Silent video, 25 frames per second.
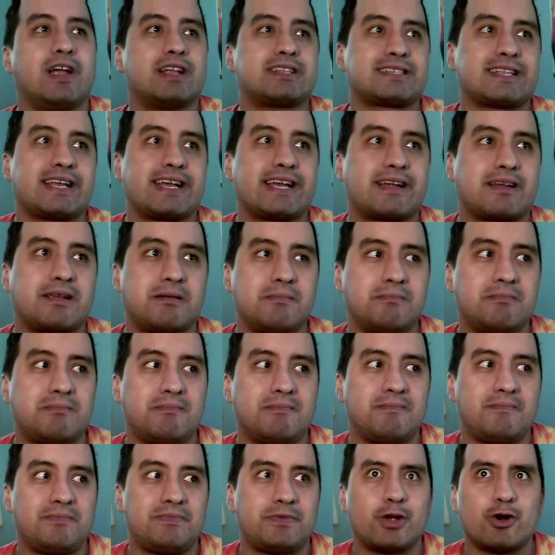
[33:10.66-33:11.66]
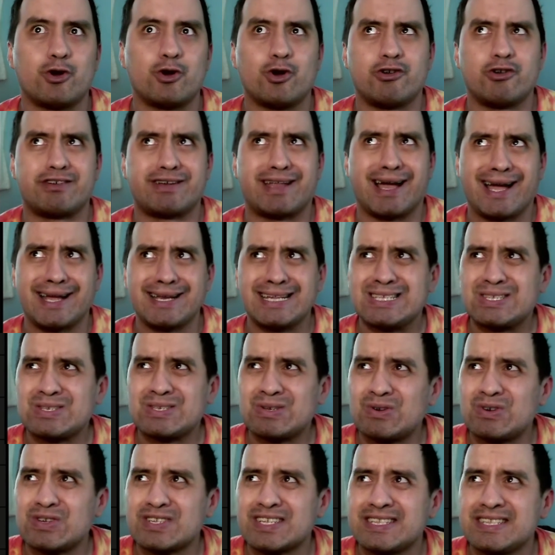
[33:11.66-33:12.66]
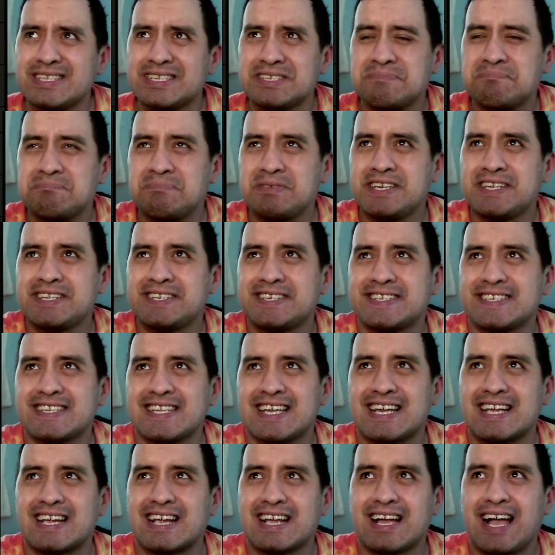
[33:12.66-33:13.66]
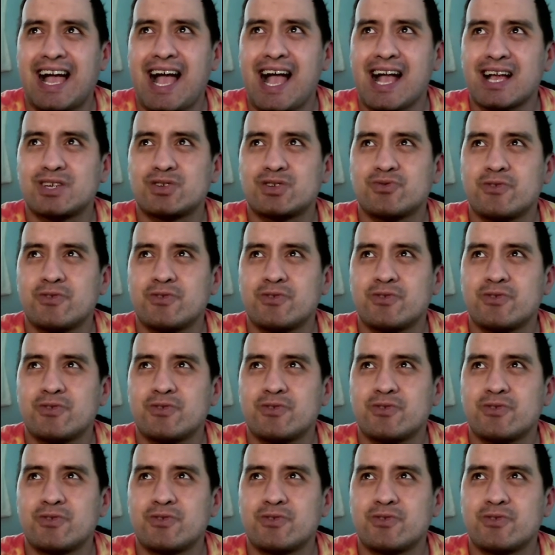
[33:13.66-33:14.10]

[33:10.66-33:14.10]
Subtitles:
like there are dinosaurs in this bitch, like actual